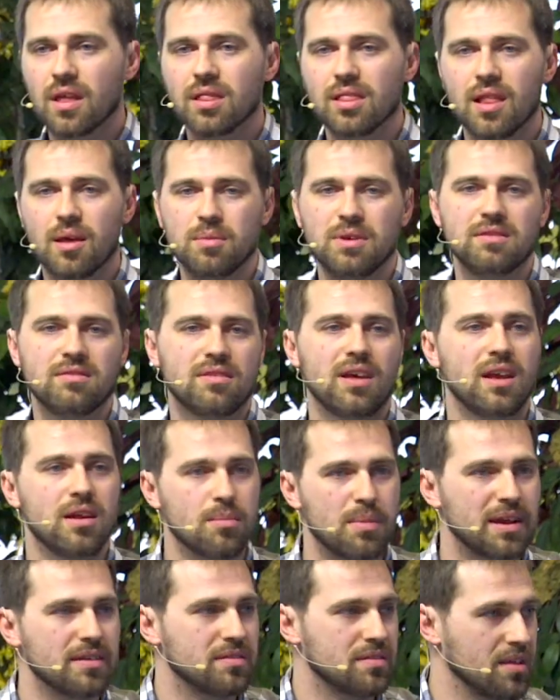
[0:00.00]
Let me send
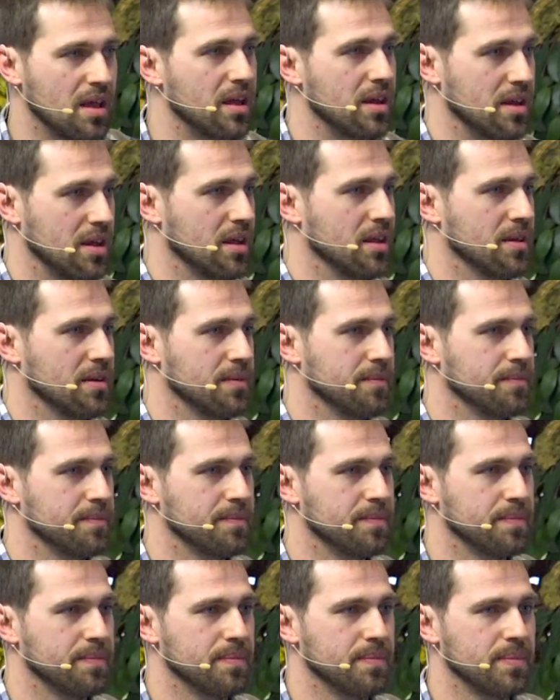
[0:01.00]
my son.
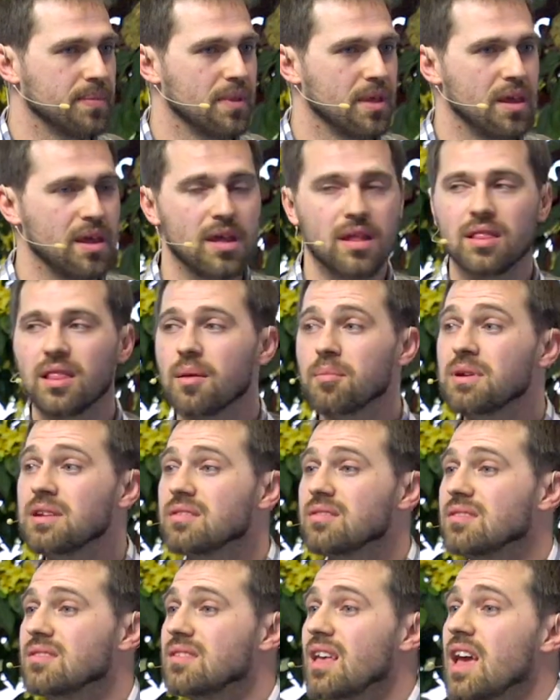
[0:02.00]
Let me
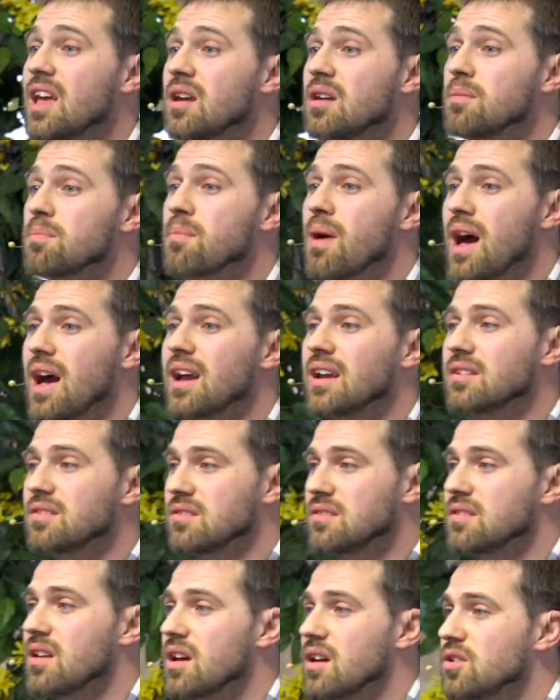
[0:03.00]
send my
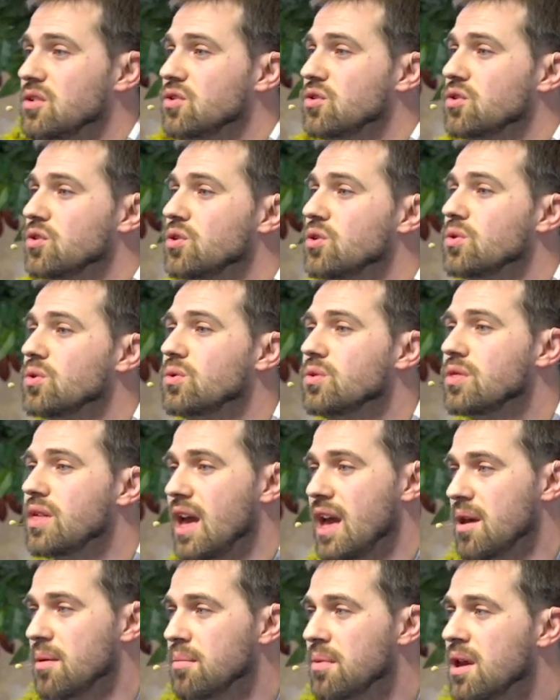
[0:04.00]
son to
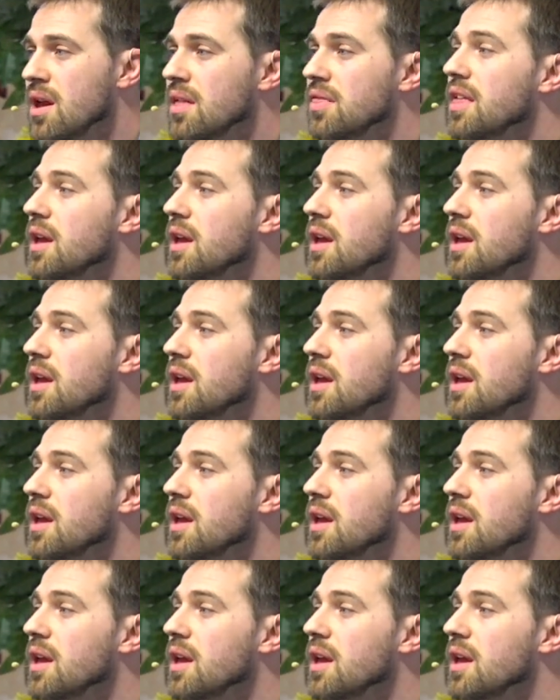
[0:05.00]
them.